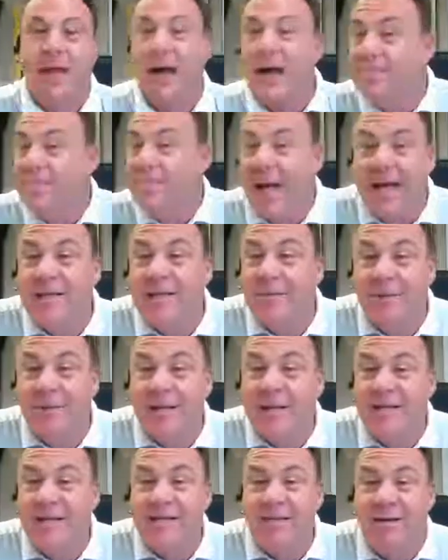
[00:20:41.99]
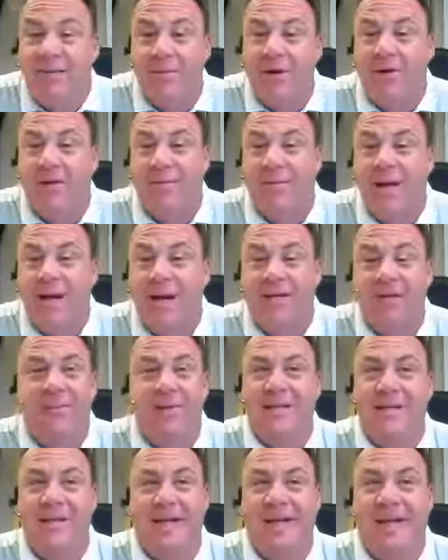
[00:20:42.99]
Not back to Belize, though. I'm not going back
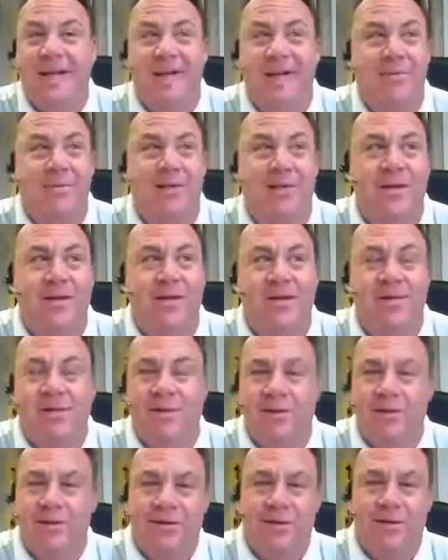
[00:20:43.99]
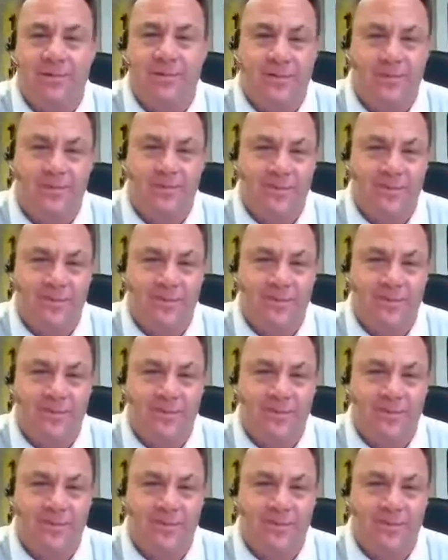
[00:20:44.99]
to Belize. I didn't like Belize that much.